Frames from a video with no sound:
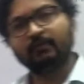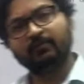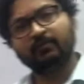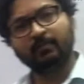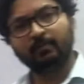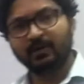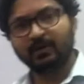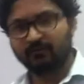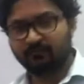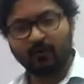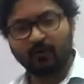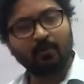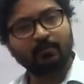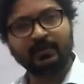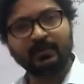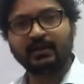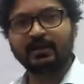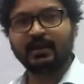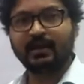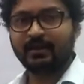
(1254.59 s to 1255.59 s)
If we
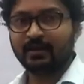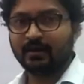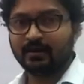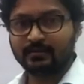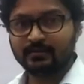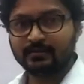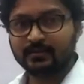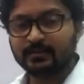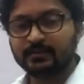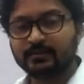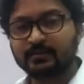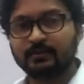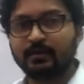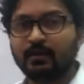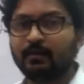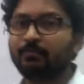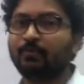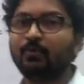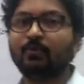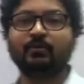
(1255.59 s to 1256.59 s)
performed an analysis
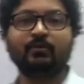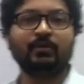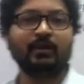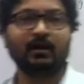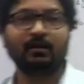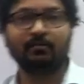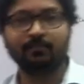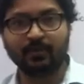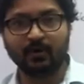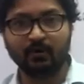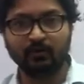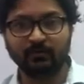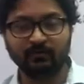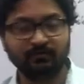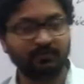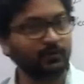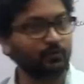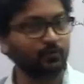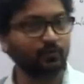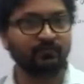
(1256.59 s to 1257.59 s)
upon a
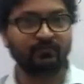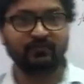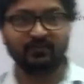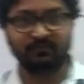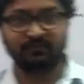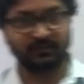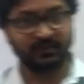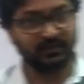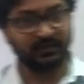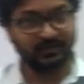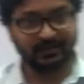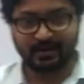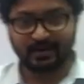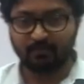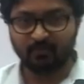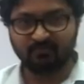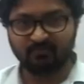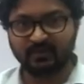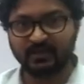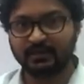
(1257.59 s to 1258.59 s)
compound, we took 15
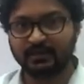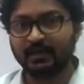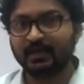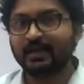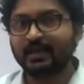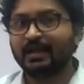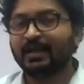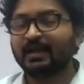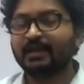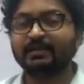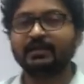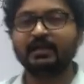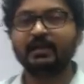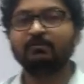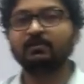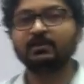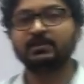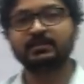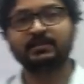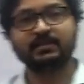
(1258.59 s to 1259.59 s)
gram of it. It
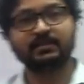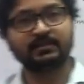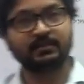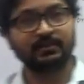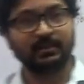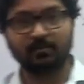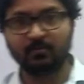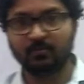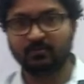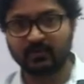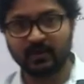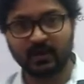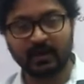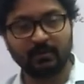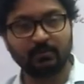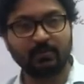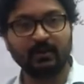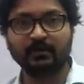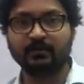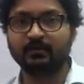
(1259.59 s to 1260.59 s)
gave us 6 gram of
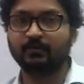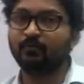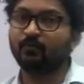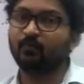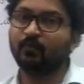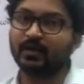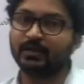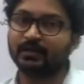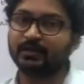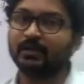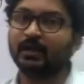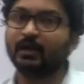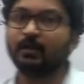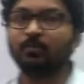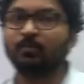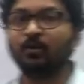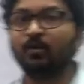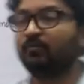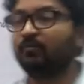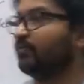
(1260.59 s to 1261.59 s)
carbon, 1
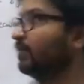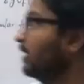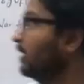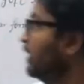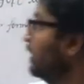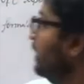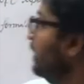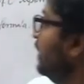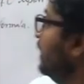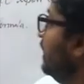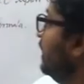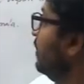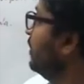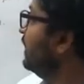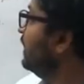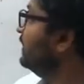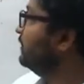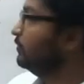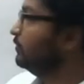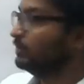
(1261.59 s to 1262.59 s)
gram of
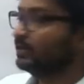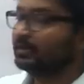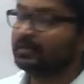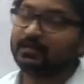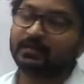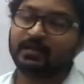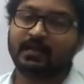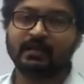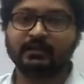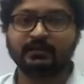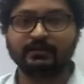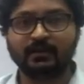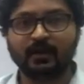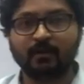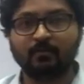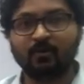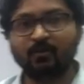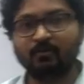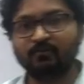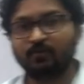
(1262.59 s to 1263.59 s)
hydrogen and 8
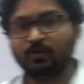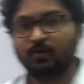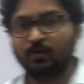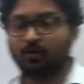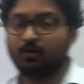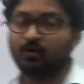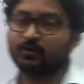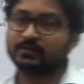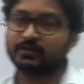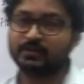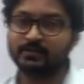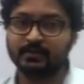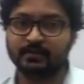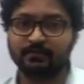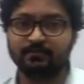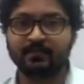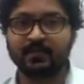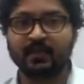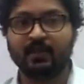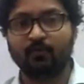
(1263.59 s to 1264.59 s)
gram of
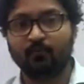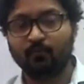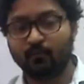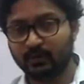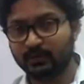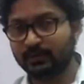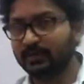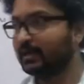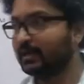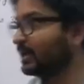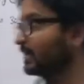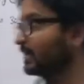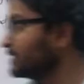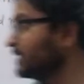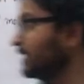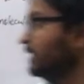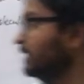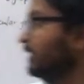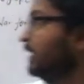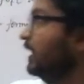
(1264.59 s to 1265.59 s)
oxygen. What they
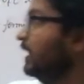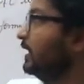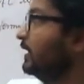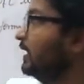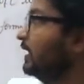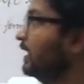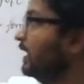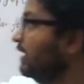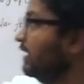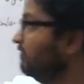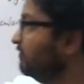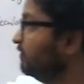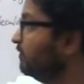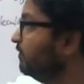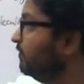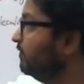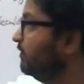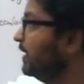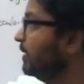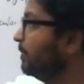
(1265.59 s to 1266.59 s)
asking,
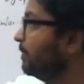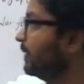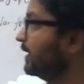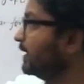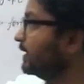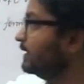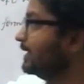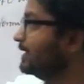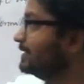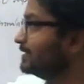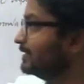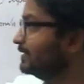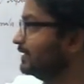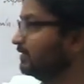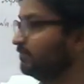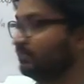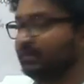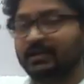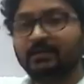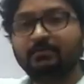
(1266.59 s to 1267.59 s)
if vapor
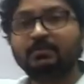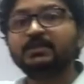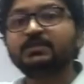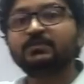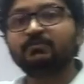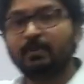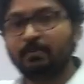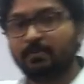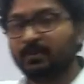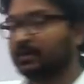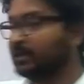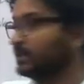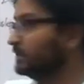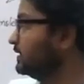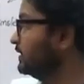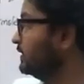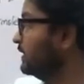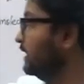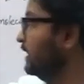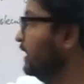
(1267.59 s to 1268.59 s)
density, VD means vapor
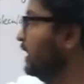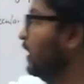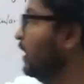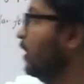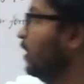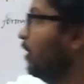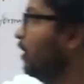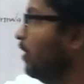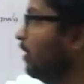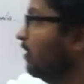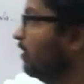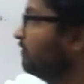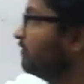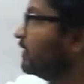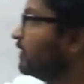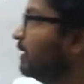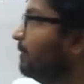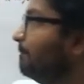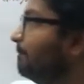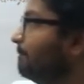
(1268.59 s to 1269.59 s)
density
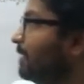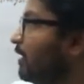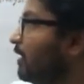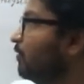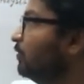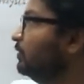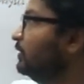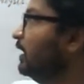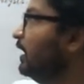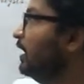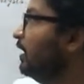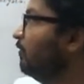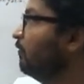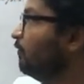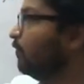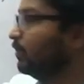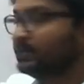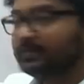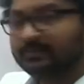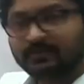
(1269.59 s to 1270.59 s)
of compound
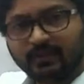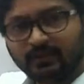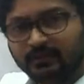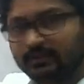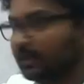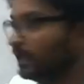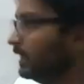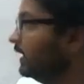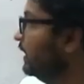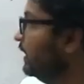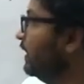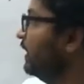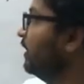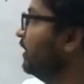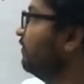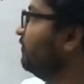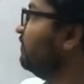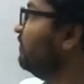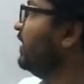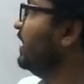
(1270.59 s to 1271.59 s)
was 30,
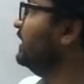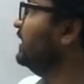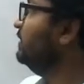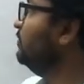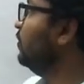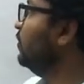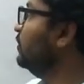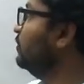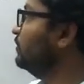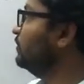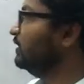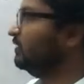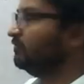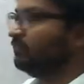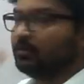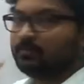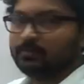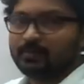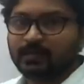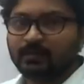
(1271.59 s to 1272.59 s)
find molecular
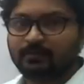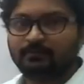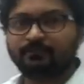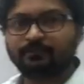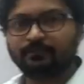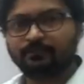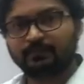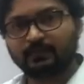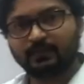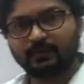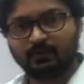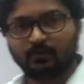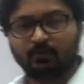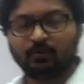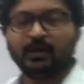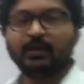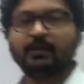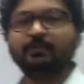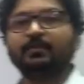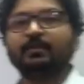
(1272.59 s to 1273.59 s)
formula.
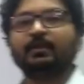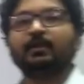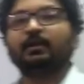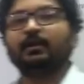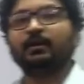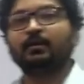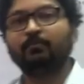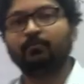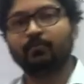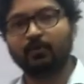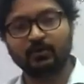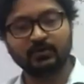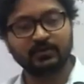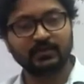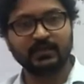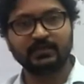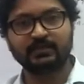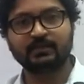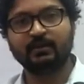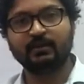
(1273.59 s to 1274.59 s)
Okay, pause
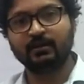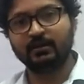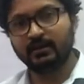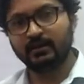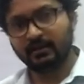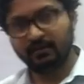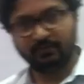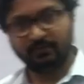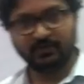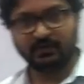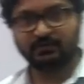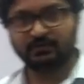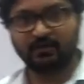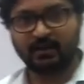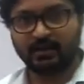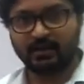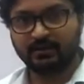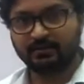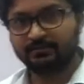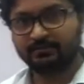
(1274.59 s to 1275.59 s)
the screen and give it a
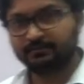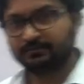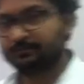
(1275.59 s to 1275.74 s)
try.